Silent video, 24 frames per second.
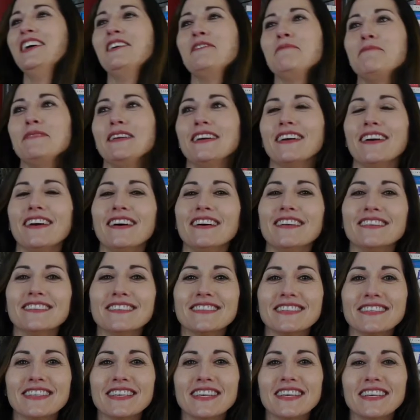
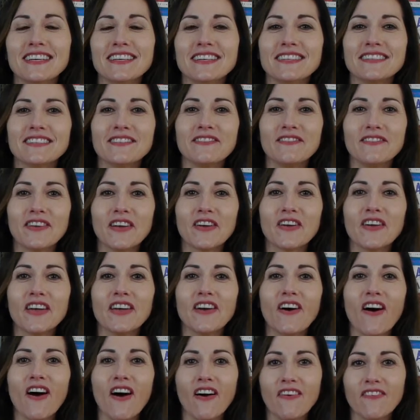because he's a
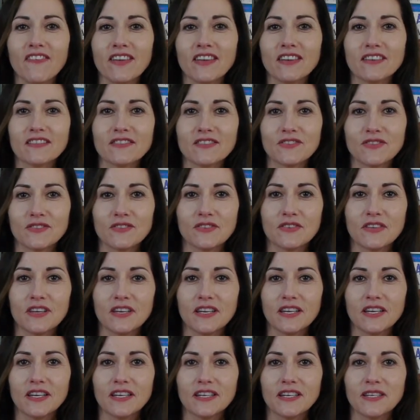very obvious
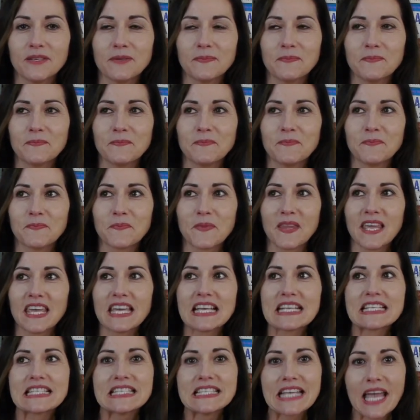
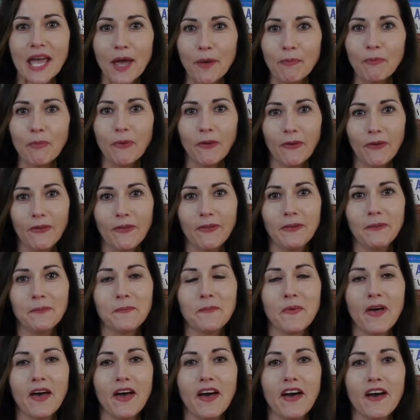
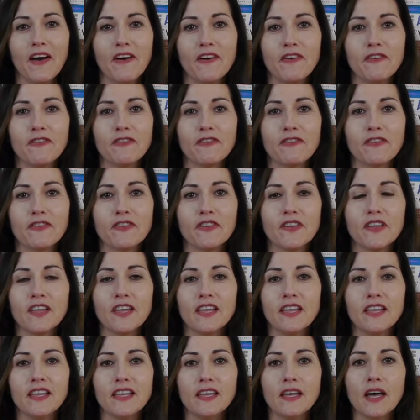example of
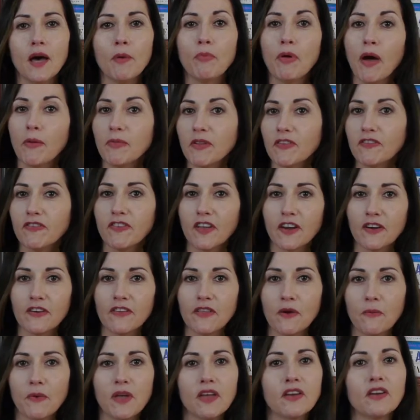a public figure
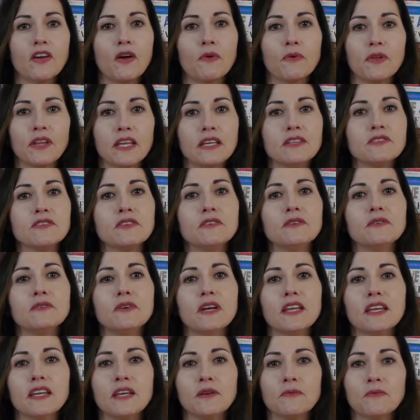that we can all relate to,
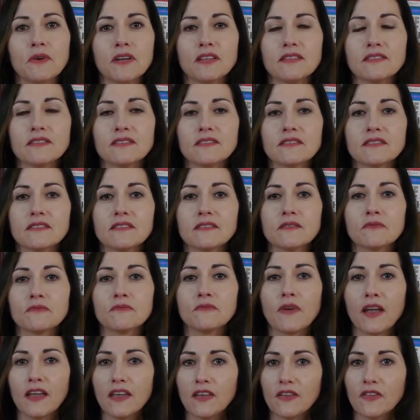and he runs
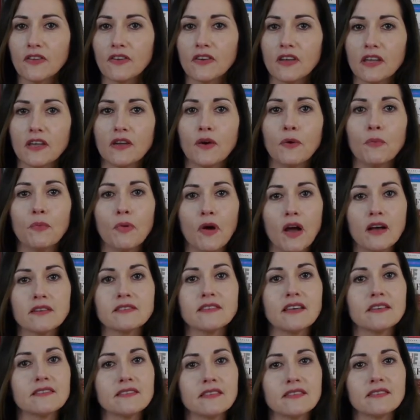regular ego
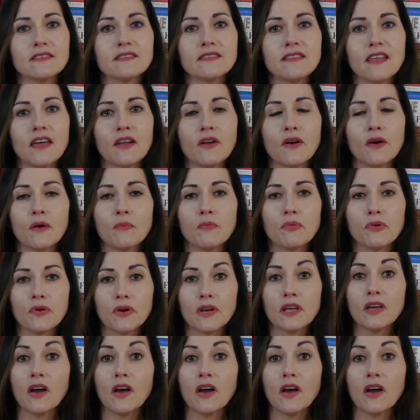processes that are pretty